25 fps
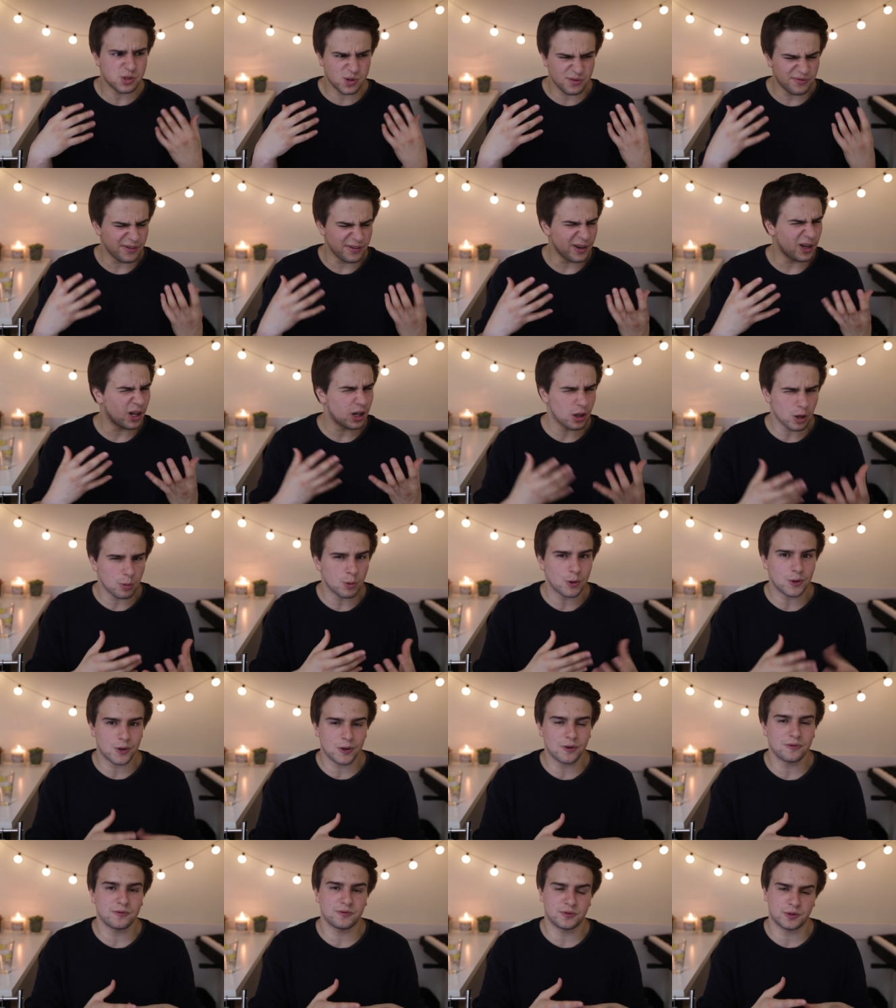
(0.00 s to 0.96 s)
so I felt a lot more
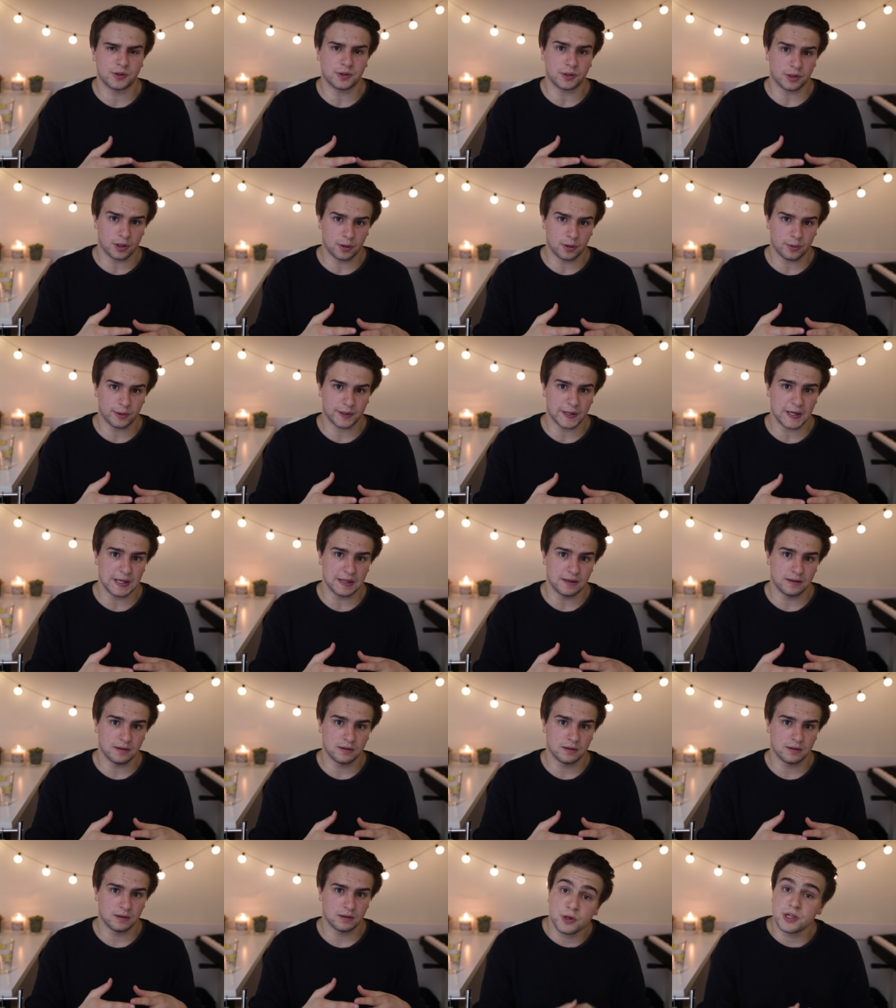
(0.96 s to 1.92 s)
confident going
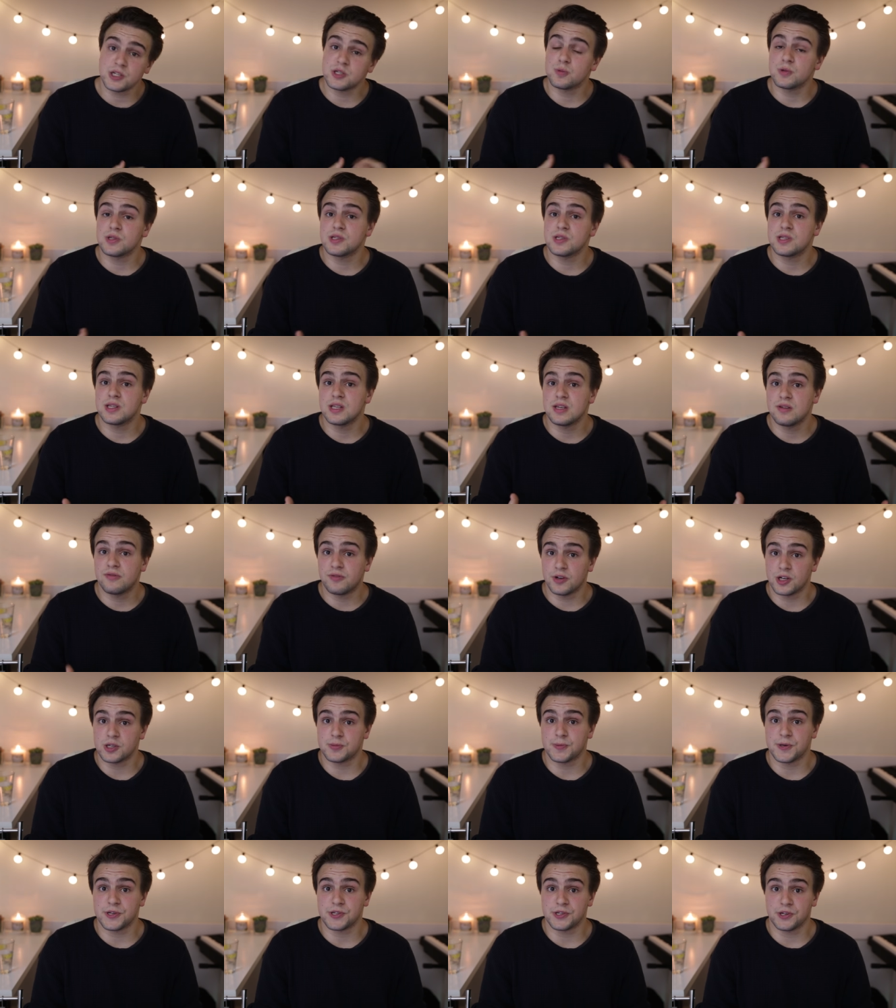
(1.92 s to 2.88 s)
in. Chris was the
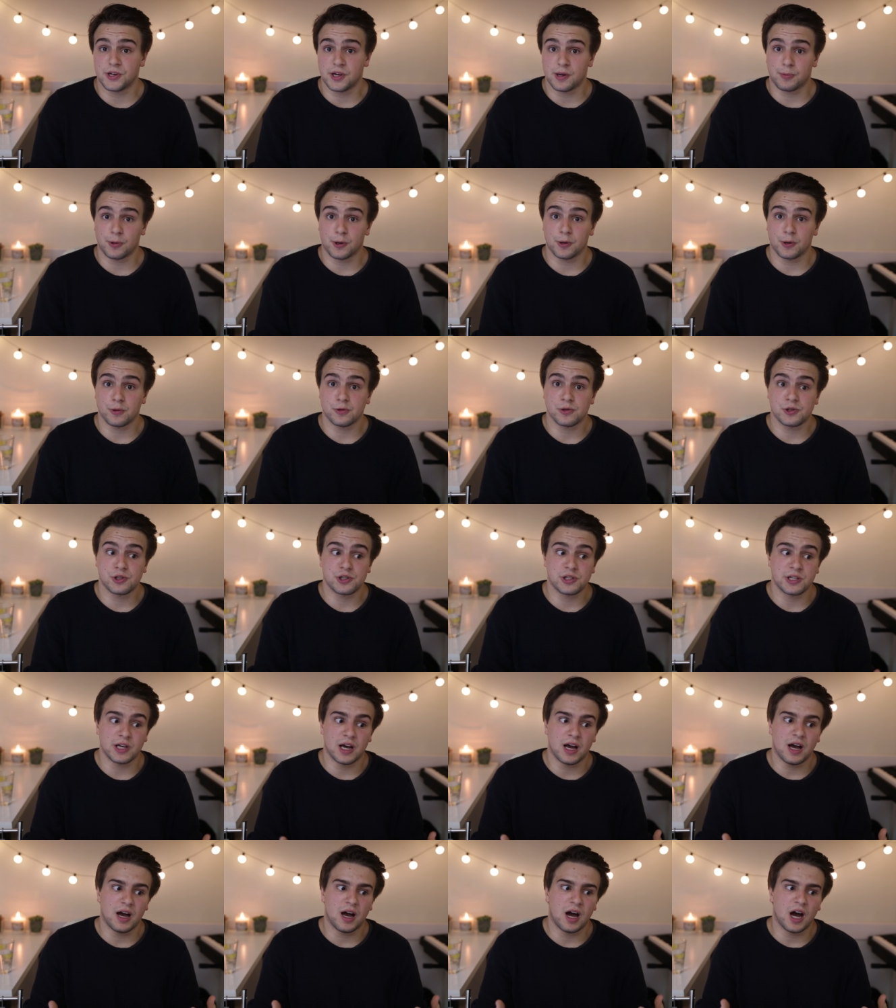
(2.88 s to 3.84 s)
first person I approached.
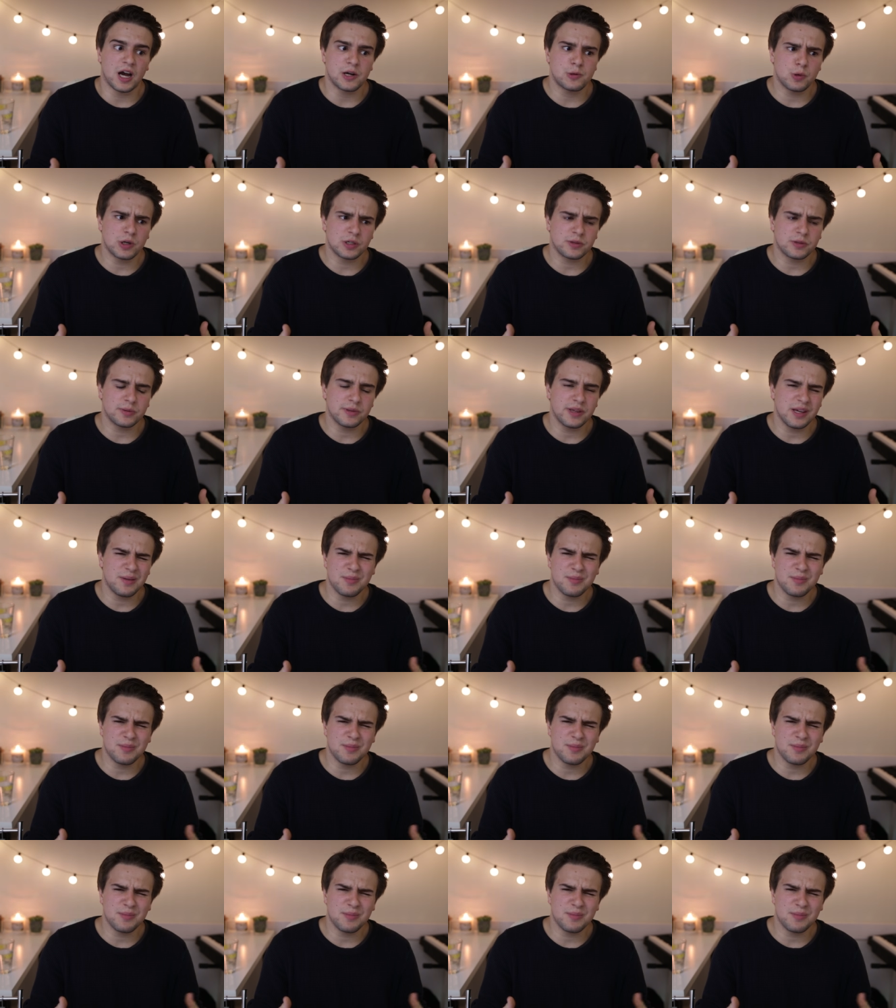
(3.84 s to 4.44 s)
Uh, I'd worked with